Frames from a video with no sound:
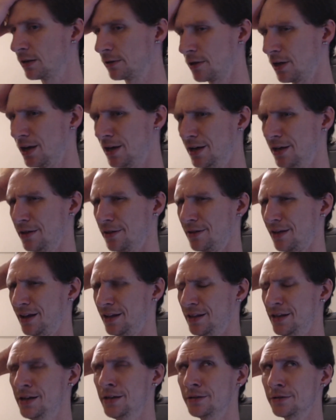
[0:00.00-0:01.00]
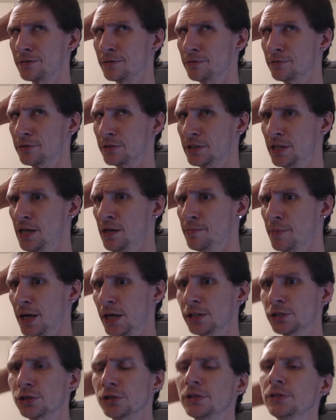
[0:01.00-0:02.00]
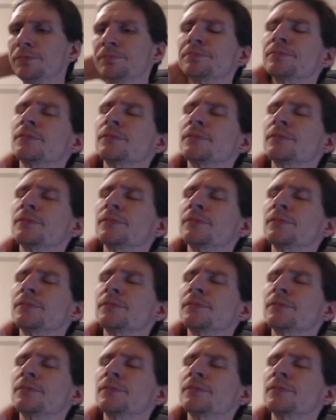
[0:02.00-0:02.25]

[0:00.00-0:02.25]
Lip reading: I think it's through Steam, actually.